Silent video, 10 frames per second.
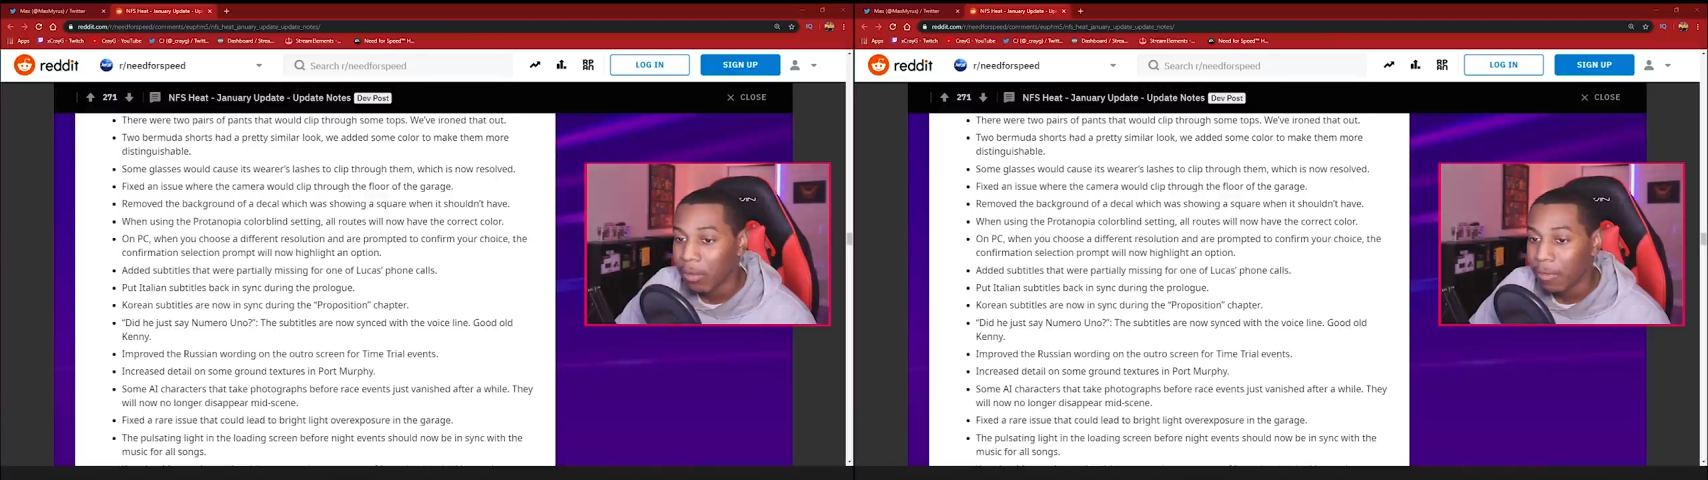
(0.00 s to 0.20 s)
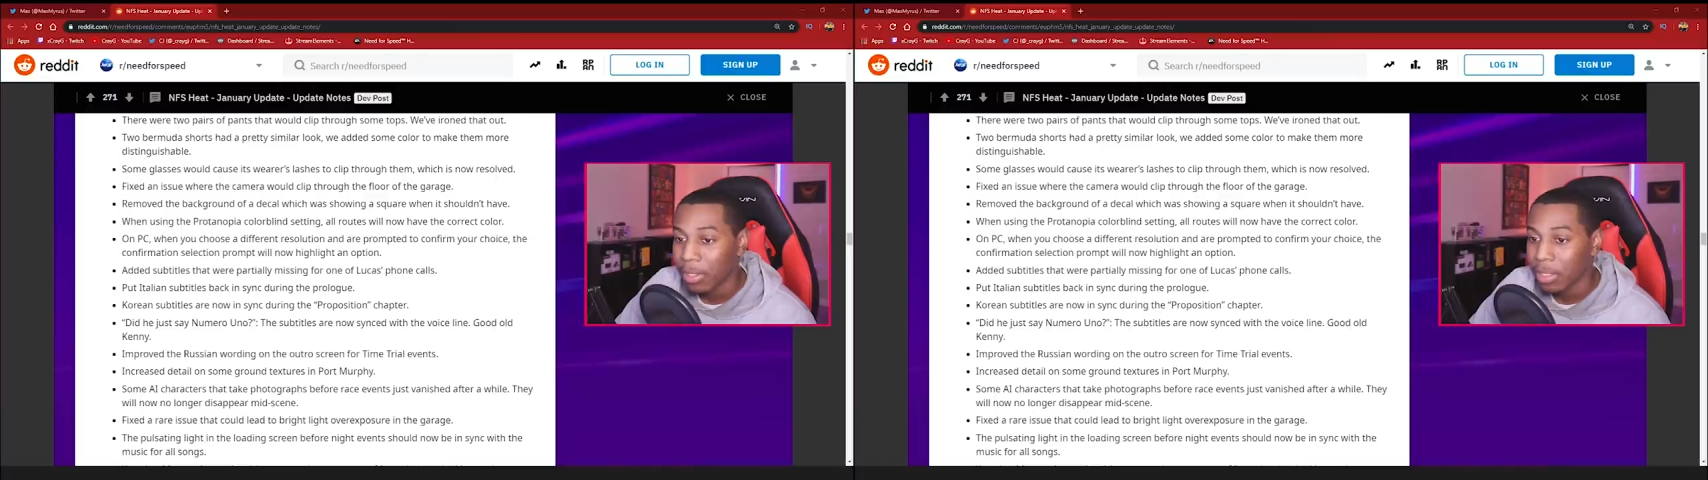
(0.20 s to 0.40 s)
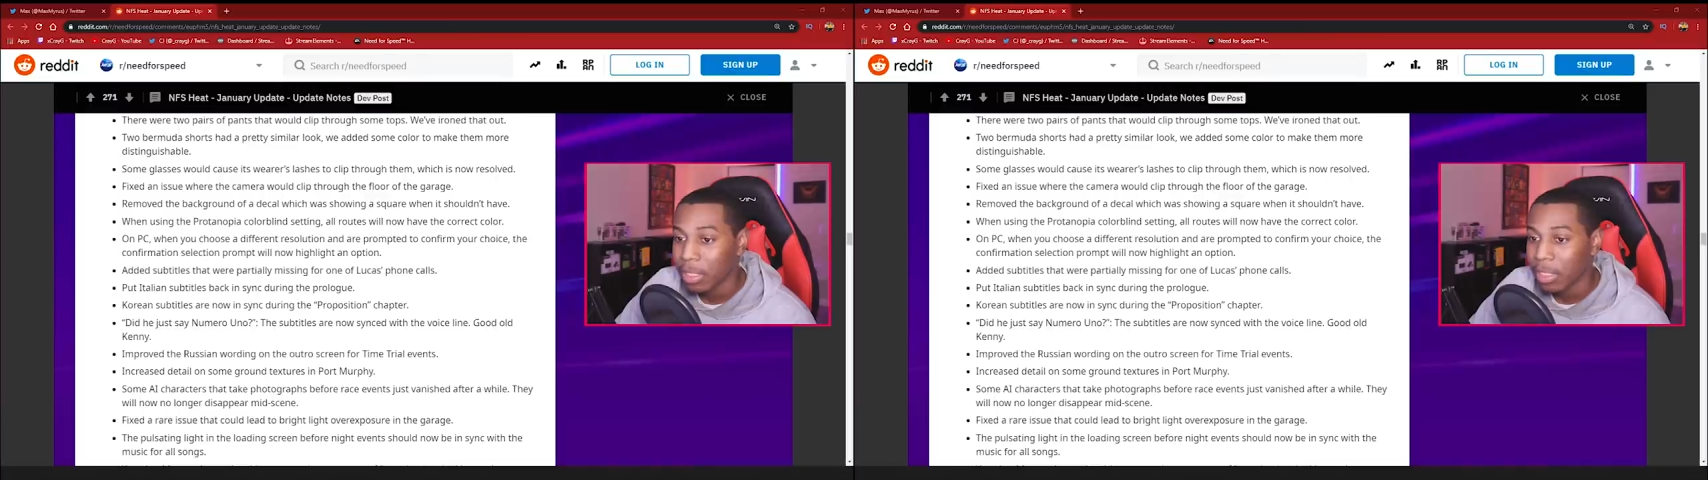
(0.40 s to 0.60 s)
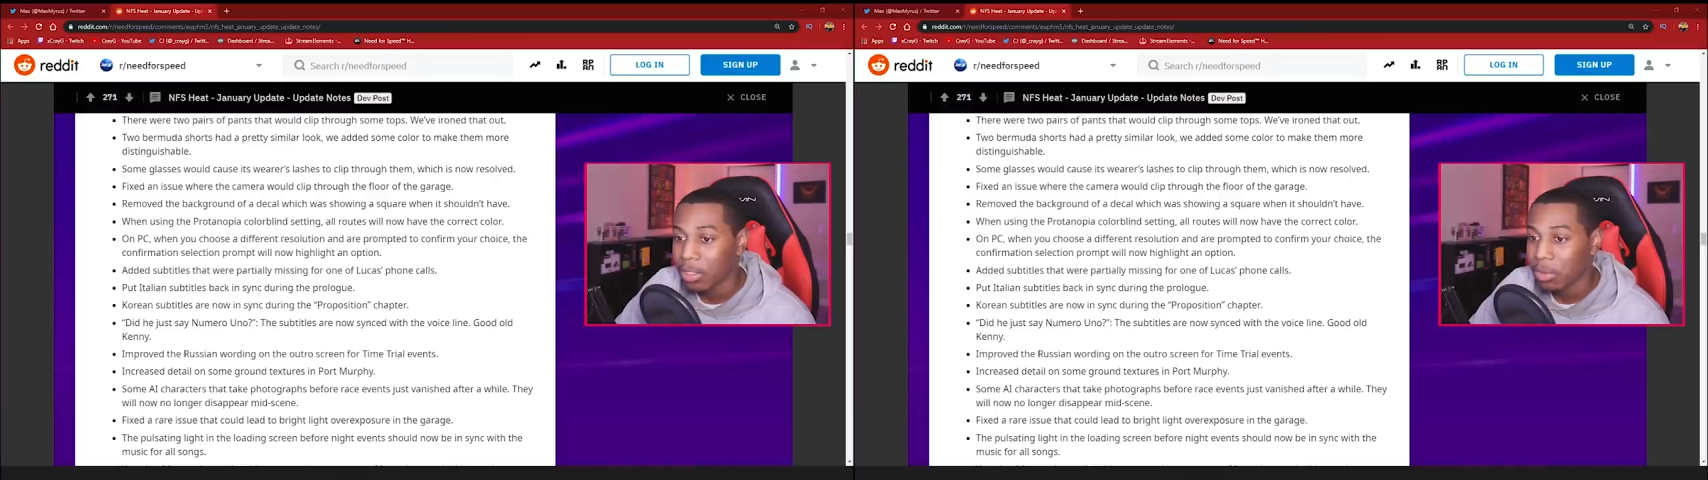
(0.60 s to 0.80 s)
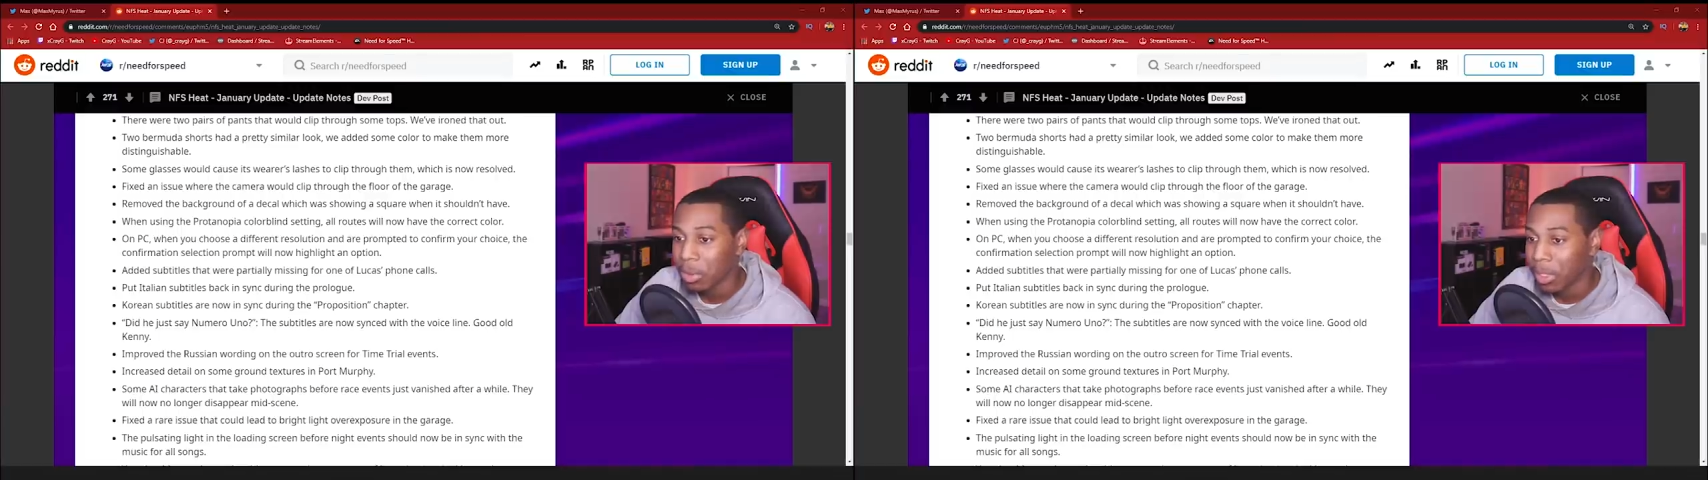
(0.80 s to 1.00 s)
Fixed an
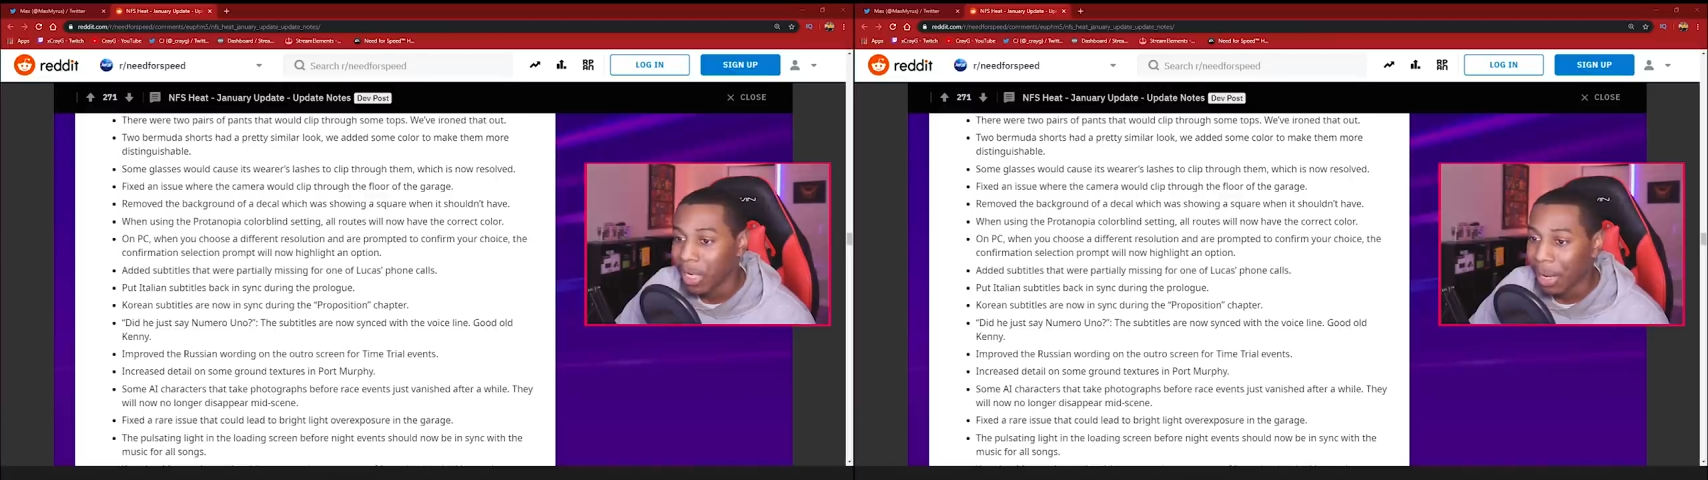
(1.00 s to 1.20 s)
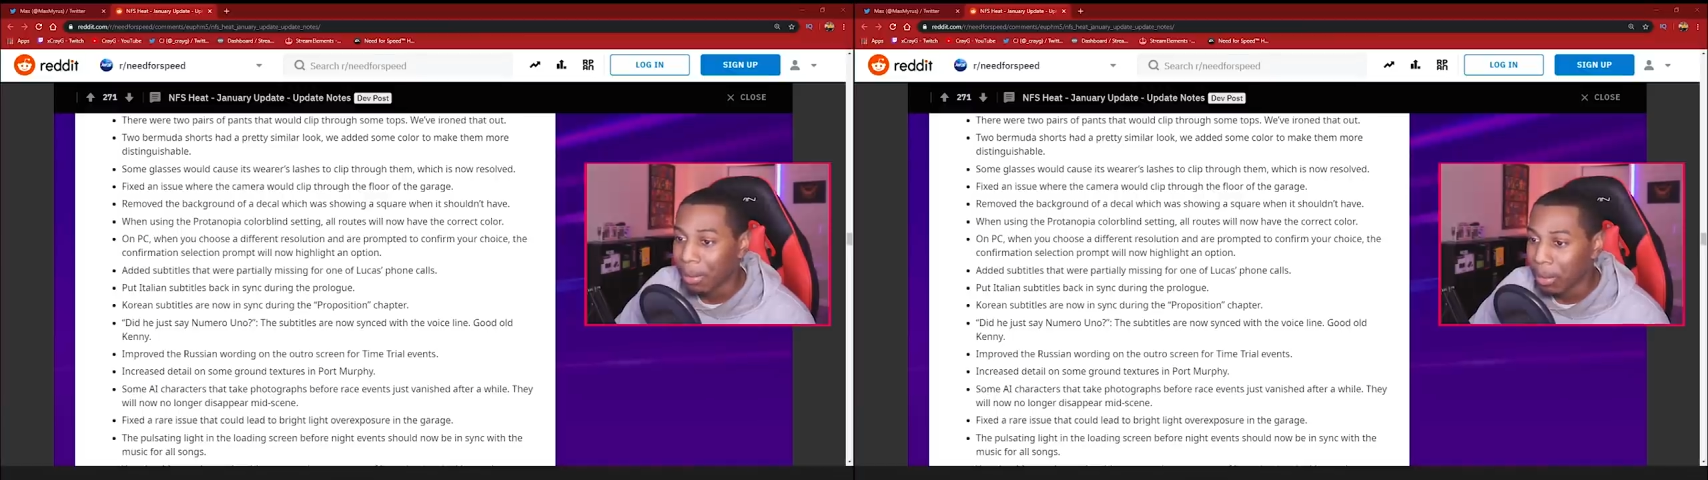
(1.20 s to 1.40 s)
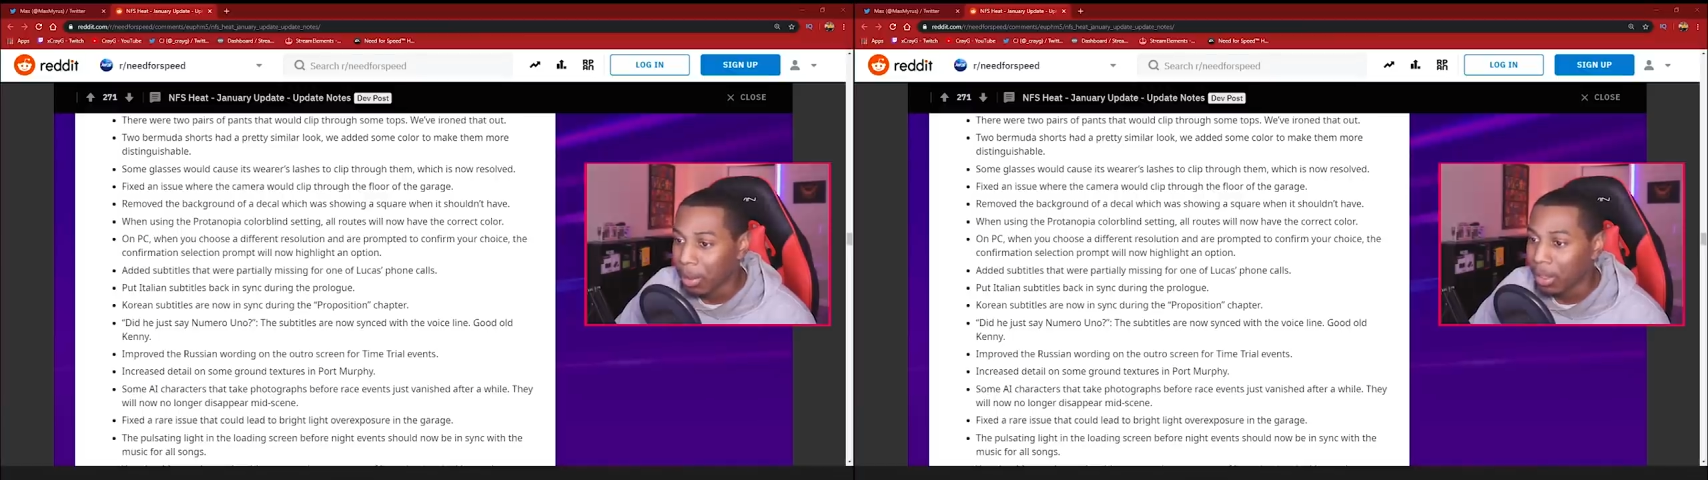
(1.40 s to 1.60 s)
issue where the camera would